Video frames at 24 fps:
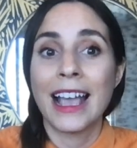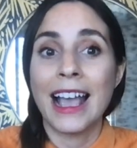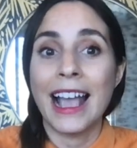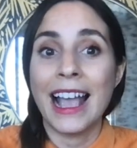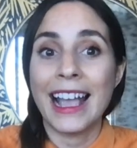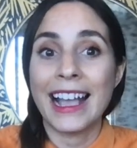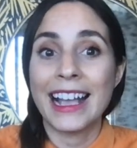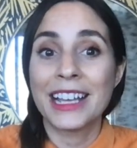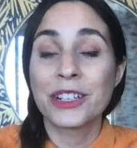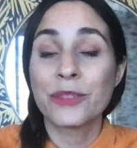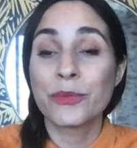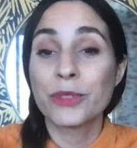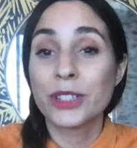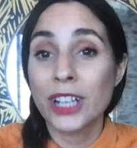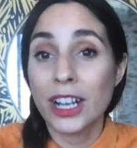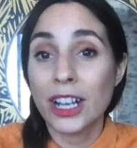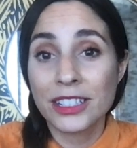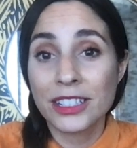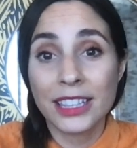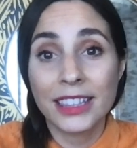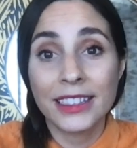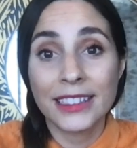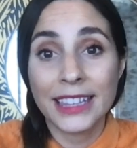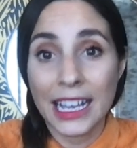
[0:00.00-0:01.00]
and we
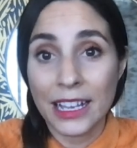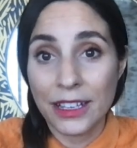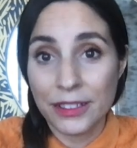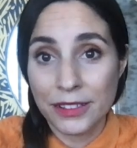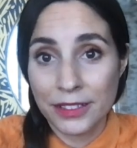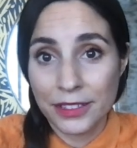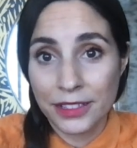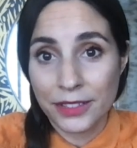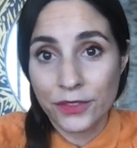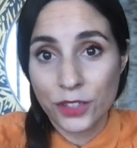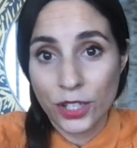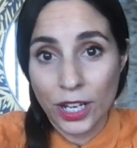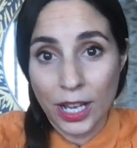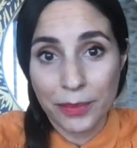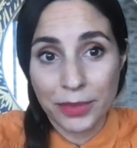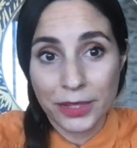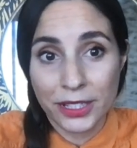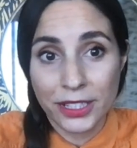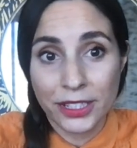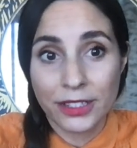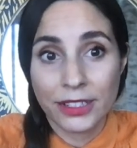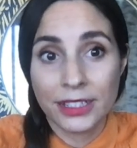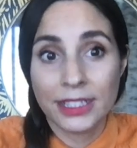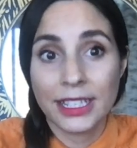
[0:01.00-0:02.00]
to thousands of job
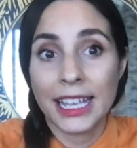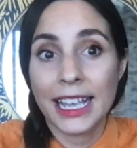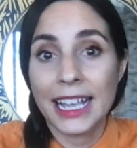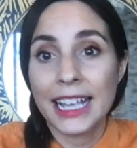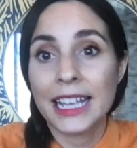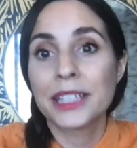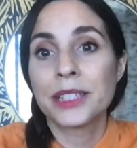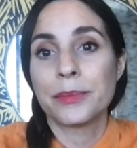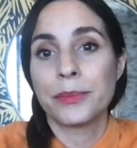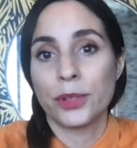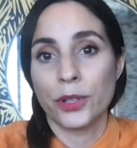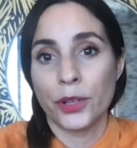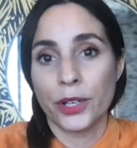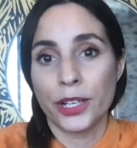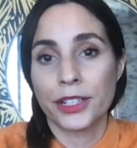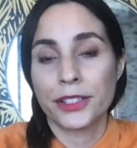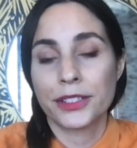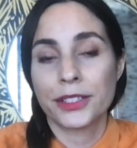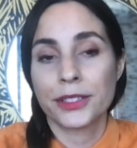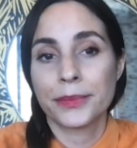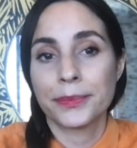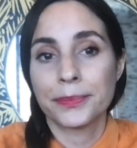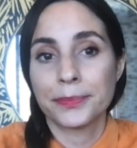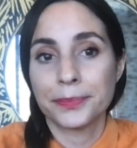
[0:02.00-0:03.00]
seekers and
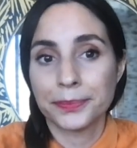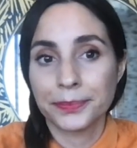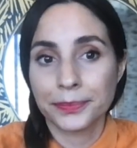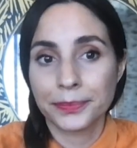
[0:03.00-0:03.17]
employers.